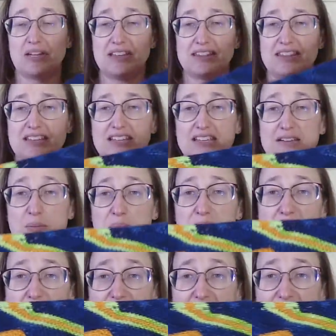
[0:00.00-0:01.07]
The
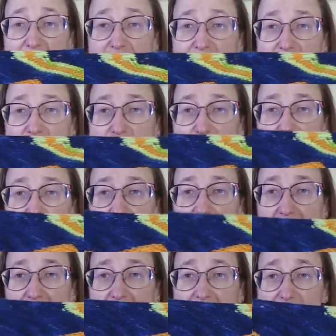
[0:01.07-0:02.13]
body of the shawl
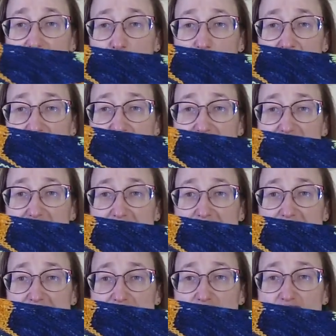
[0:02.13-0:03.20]
ends with this last
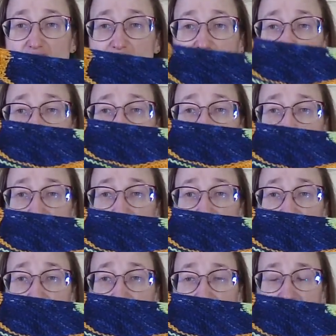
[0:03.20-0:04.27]
section of blue
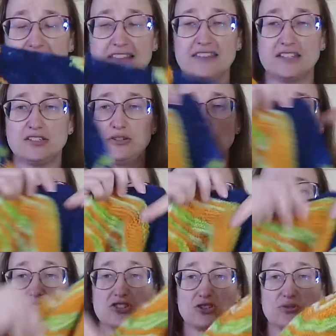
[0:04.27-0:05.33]
here, and then you go
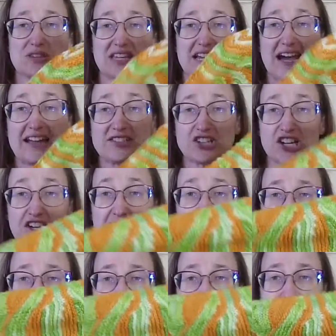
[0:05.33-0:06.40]
into the edging,
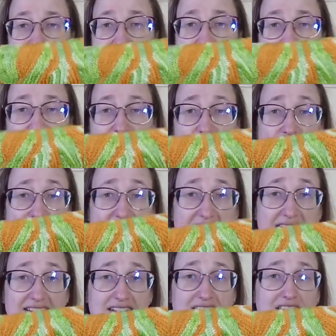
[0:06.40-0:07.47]
and the edging
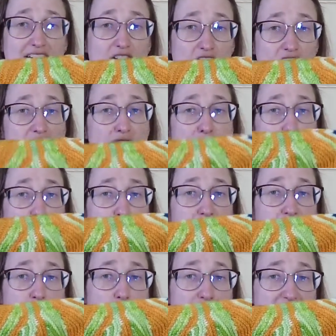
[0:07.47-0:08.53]
technically calls for more
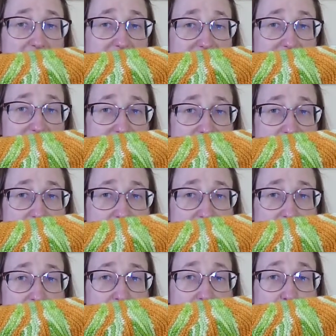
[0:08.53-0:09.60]
than one section
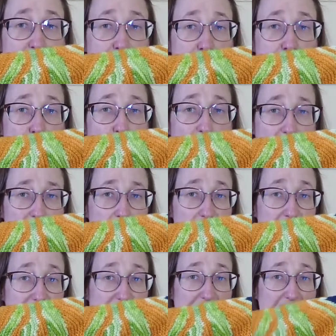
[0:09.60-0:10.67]
of blue,
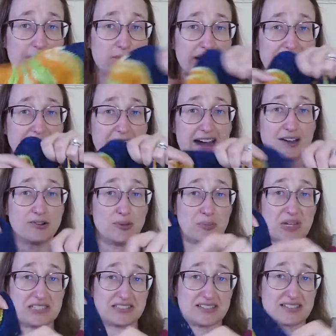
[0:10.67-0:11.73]
but I ran out
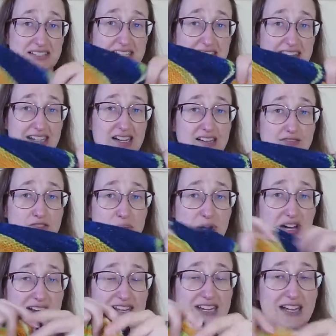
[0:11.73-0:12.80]
basically at the end of the
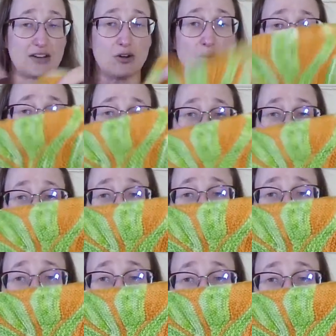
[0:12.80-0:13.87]
body and only had
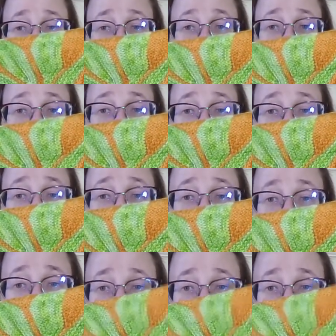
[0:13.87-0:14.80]
enough to do one final